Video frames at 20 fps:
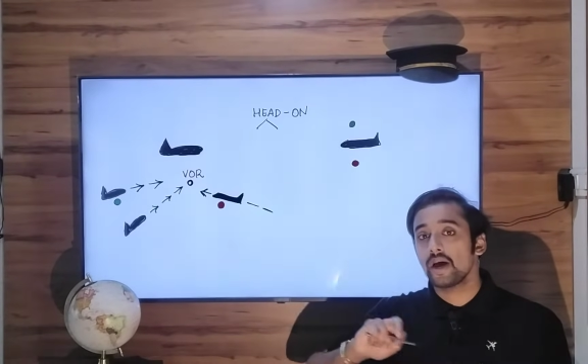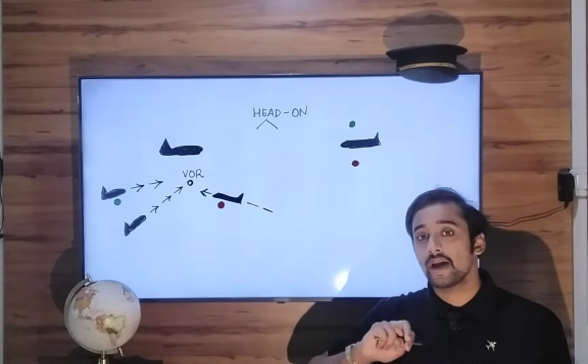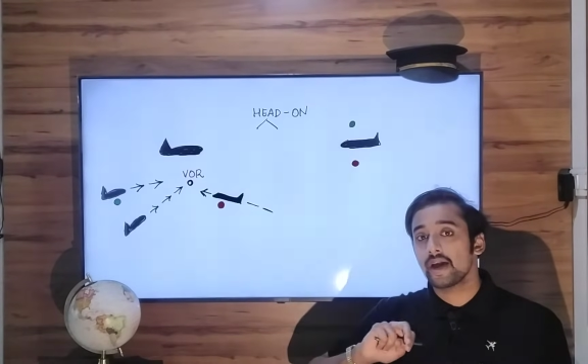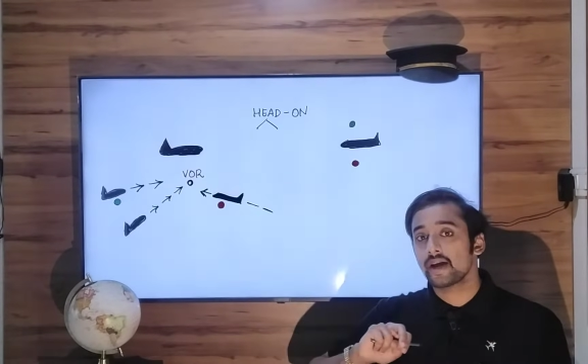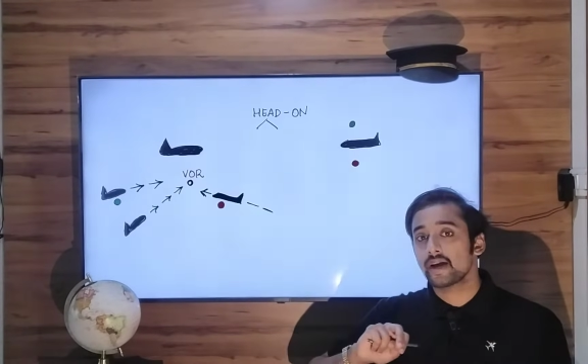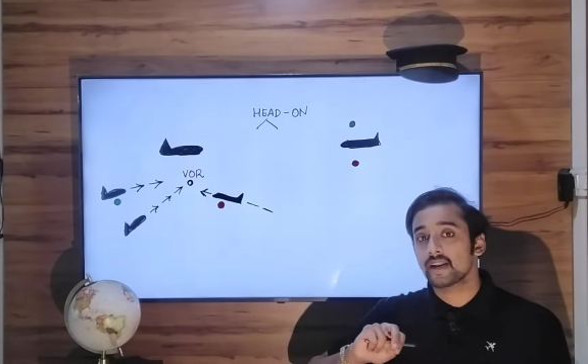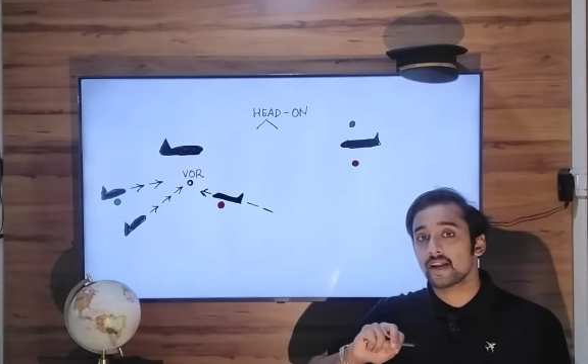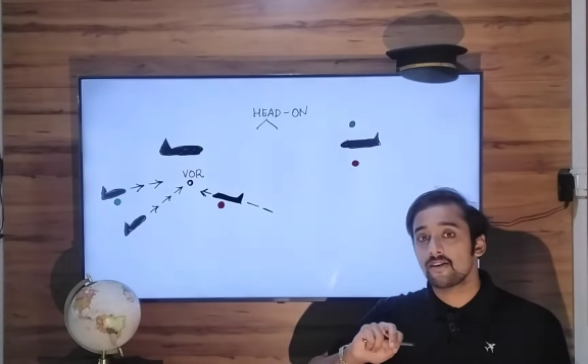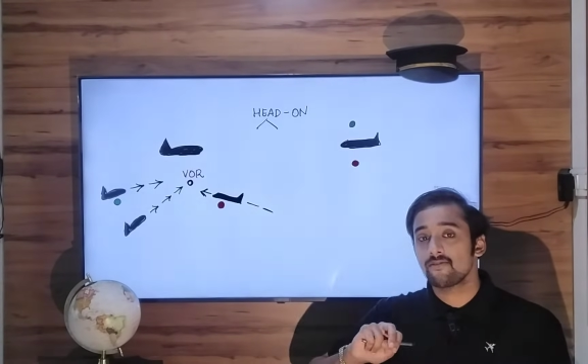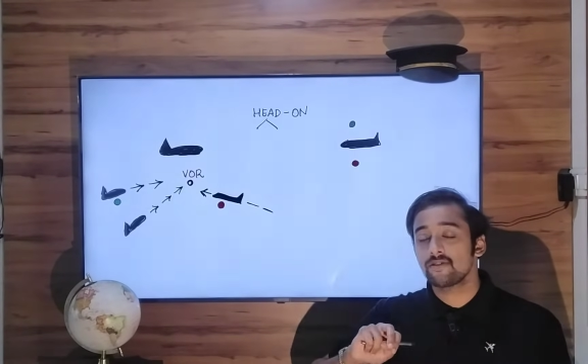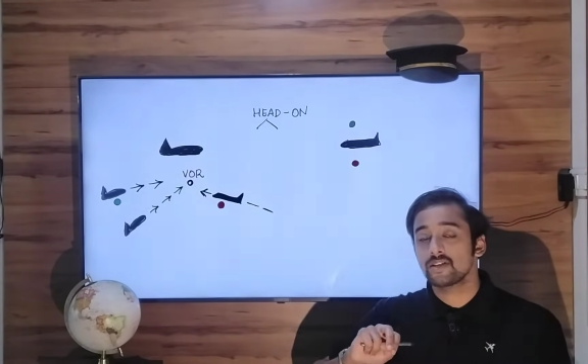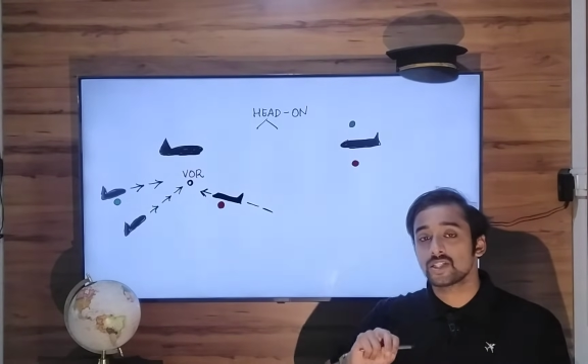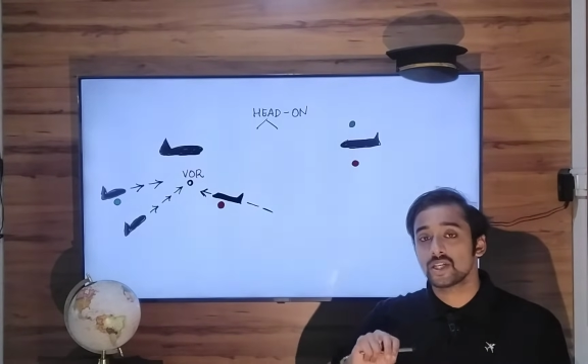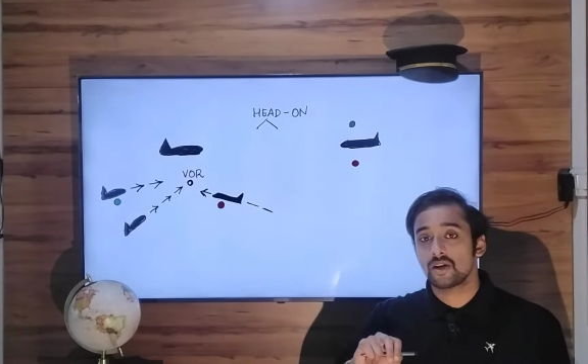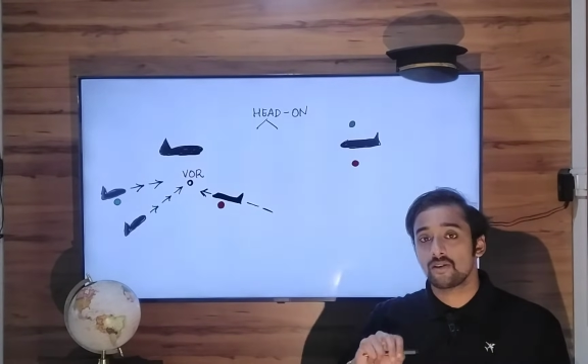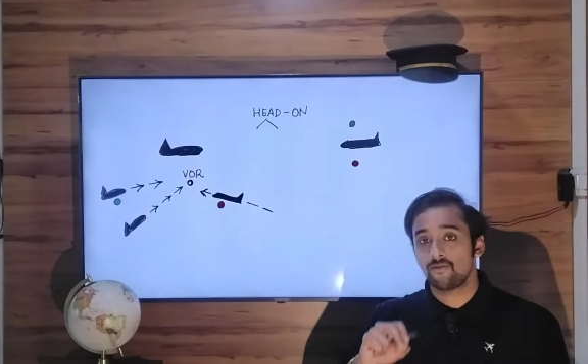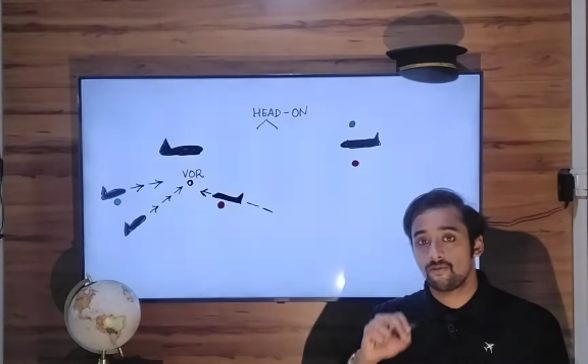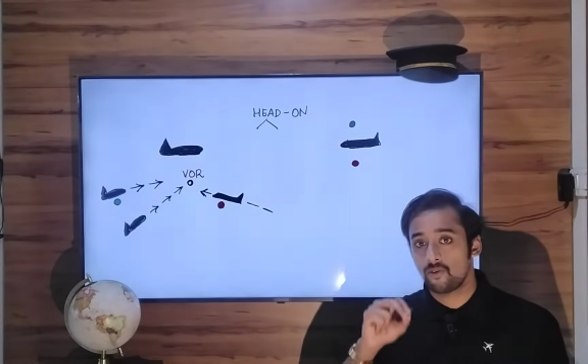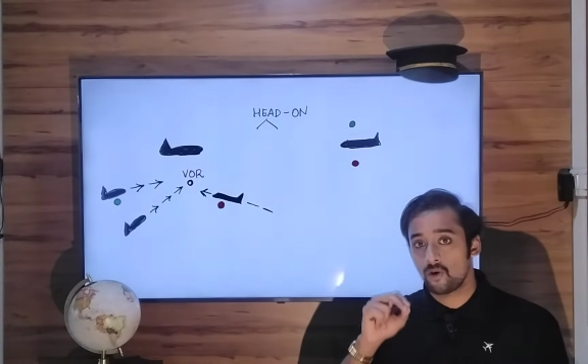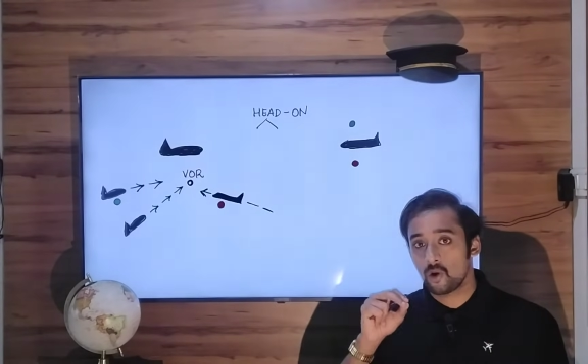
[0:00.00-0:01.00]
aircraft which
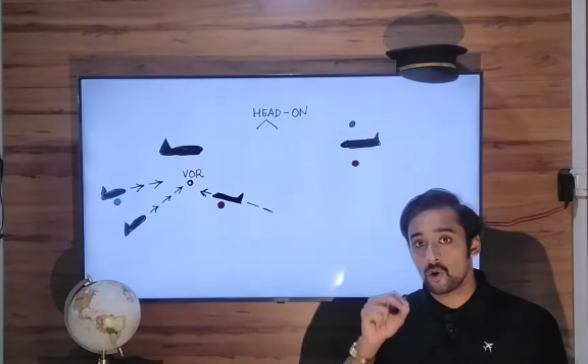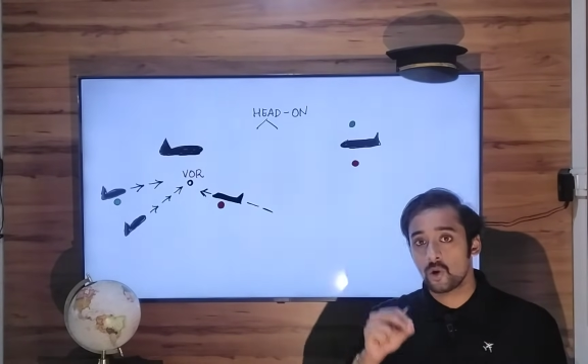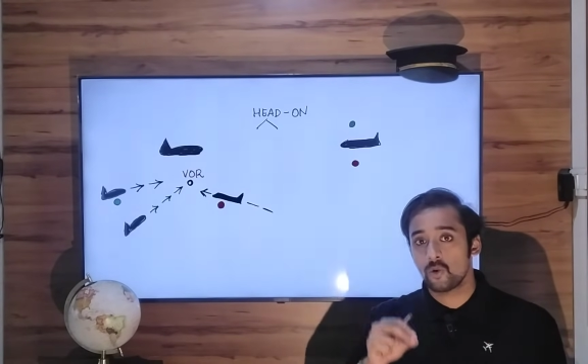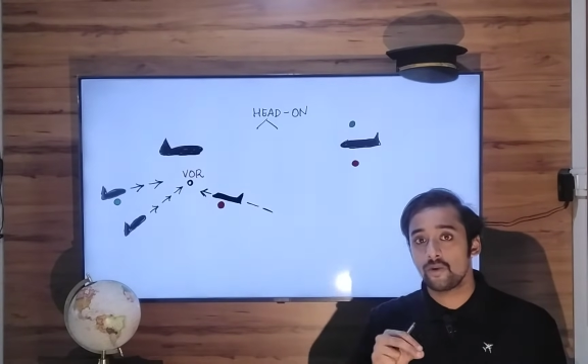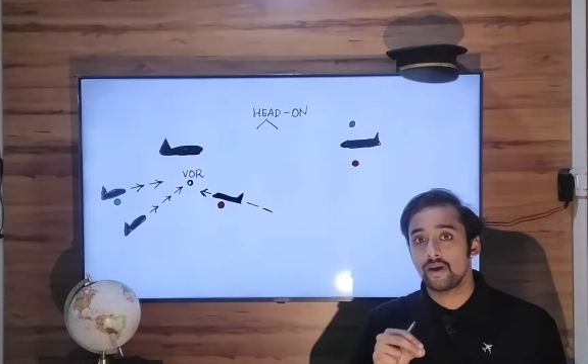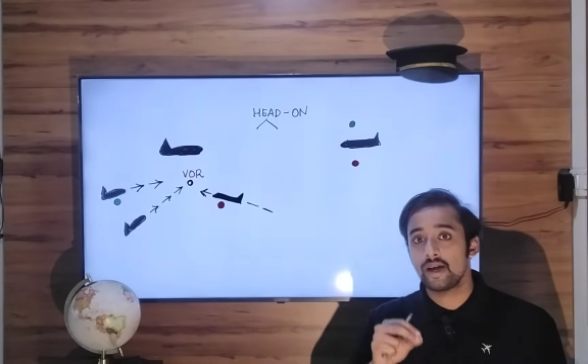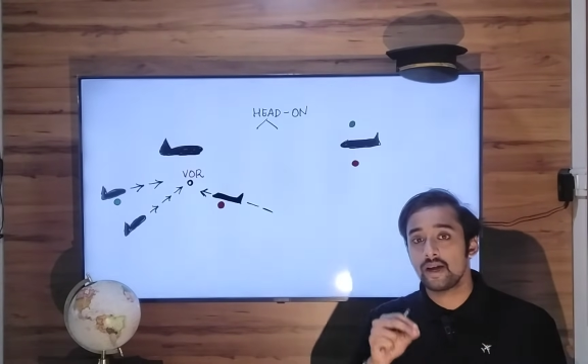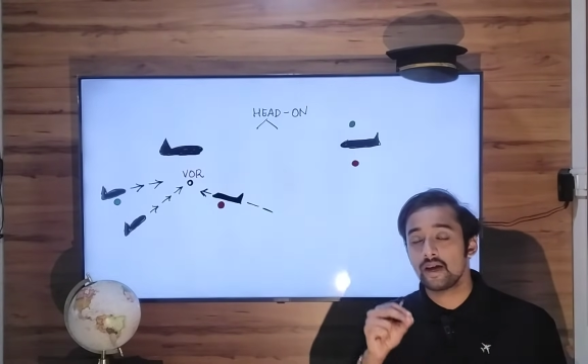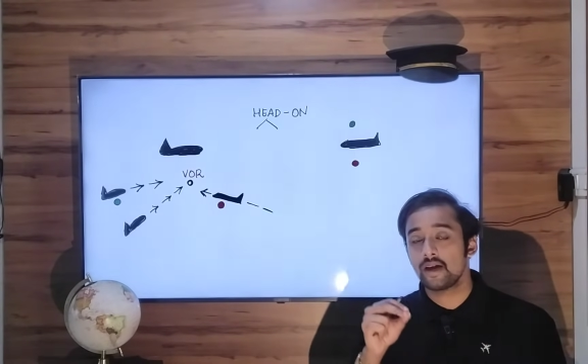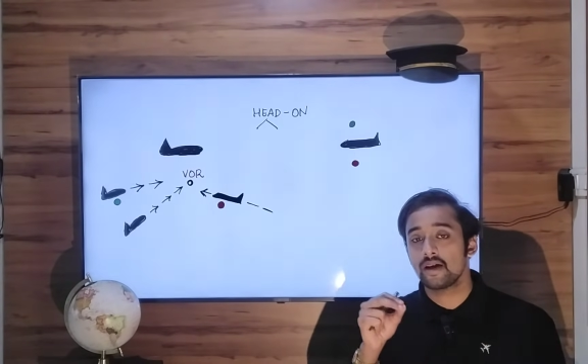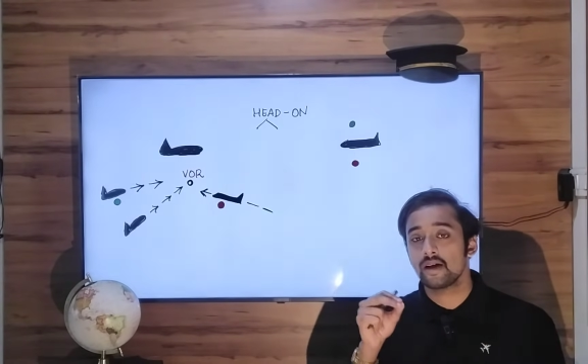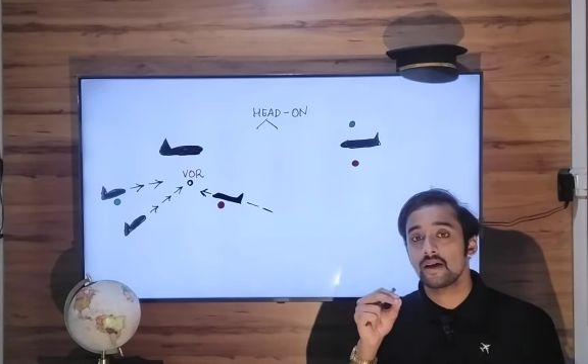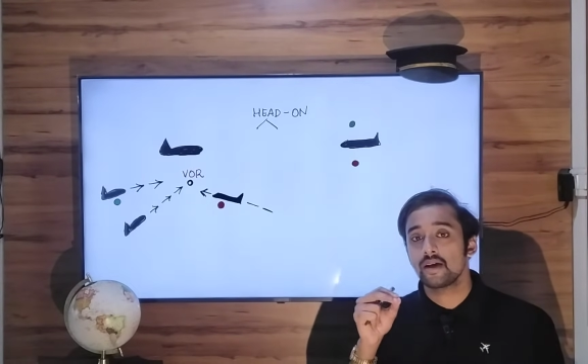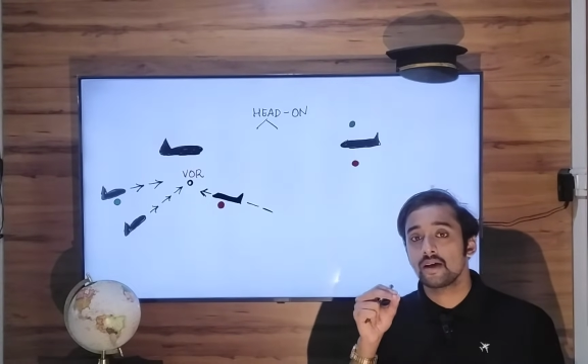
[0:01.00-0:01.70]
are following